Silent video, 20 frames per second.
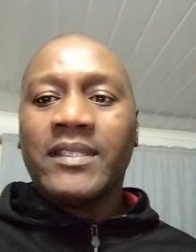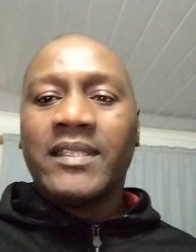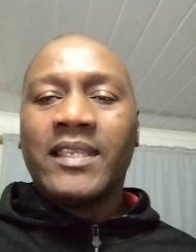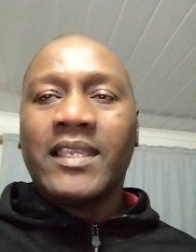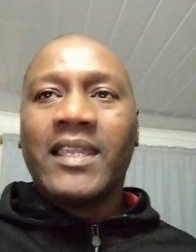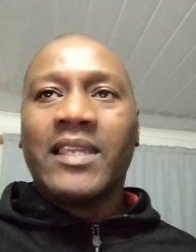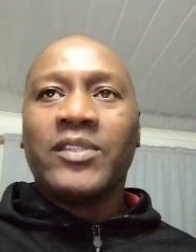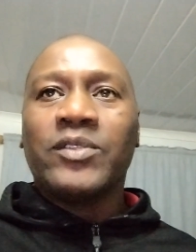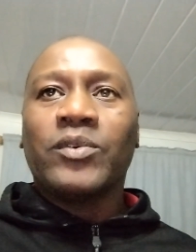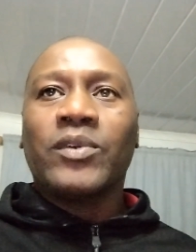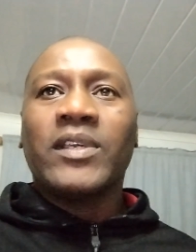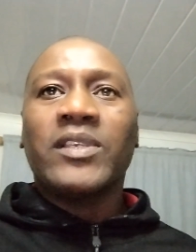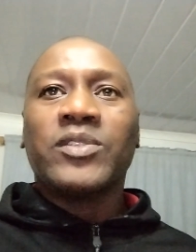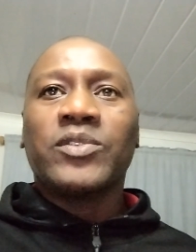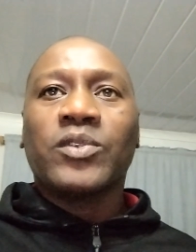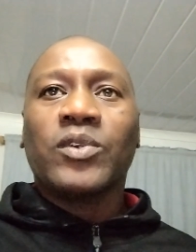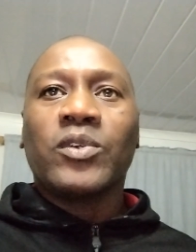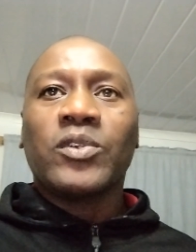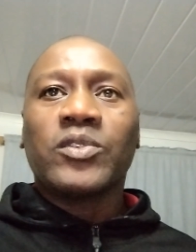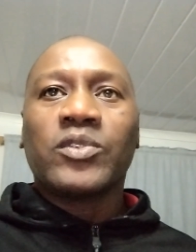They are the
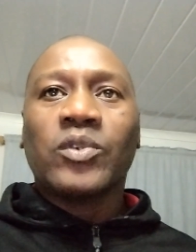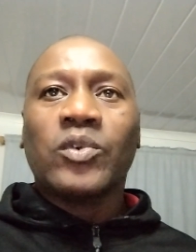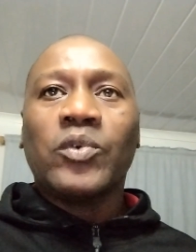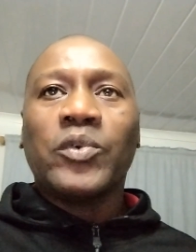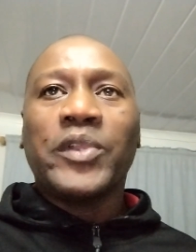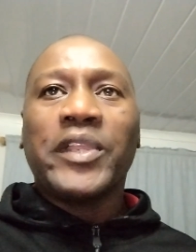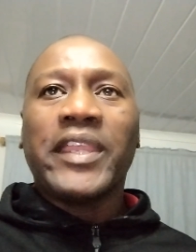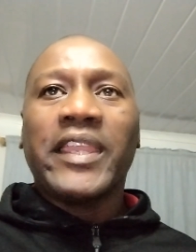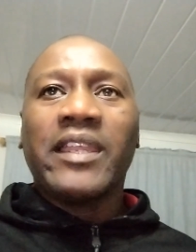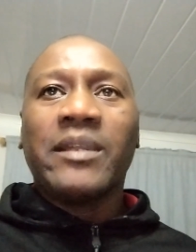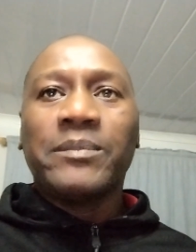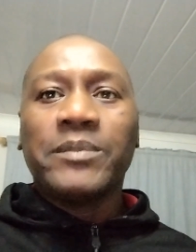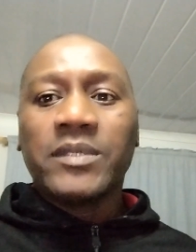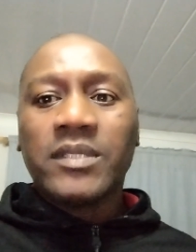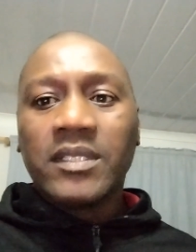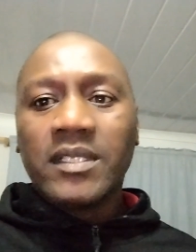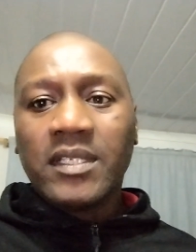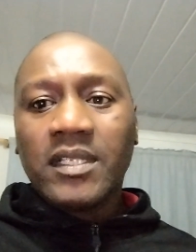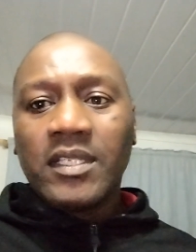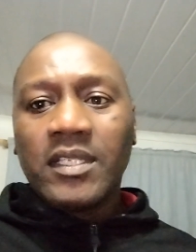ones also who helped